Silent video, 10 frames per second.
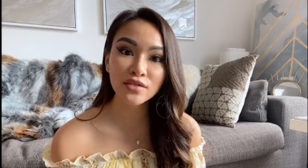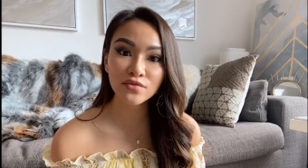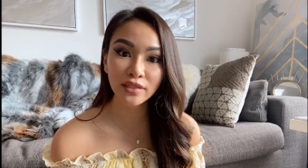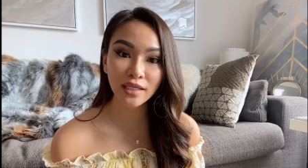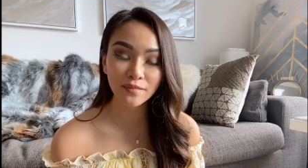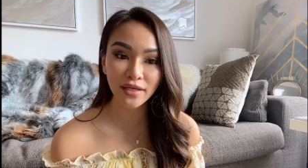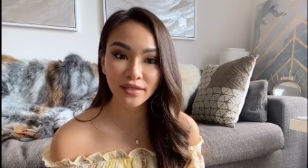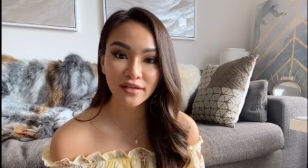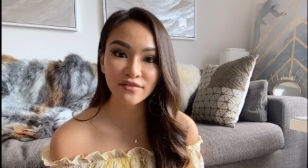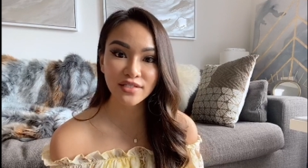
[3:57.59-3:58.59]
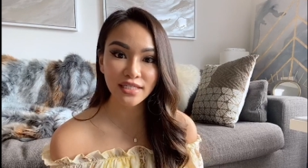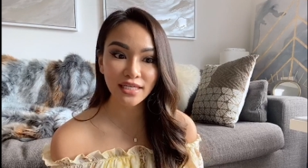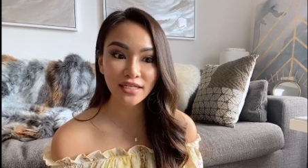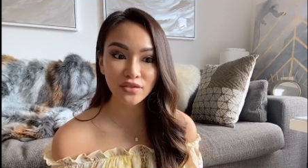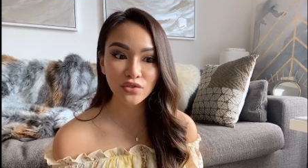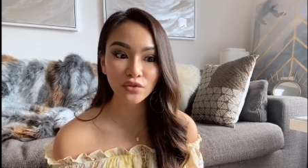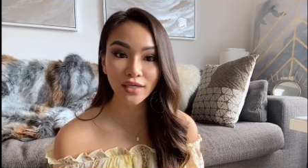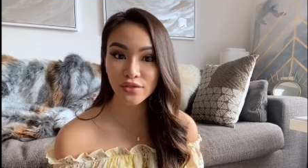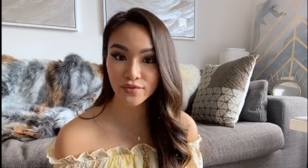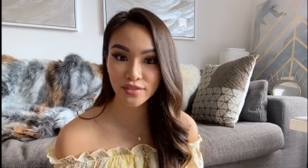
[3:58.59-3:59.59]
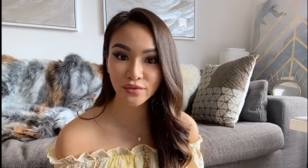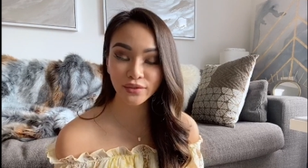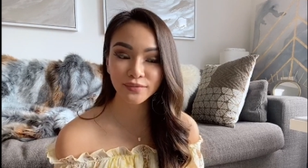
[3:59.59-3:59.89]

really competitive to get into graduate school.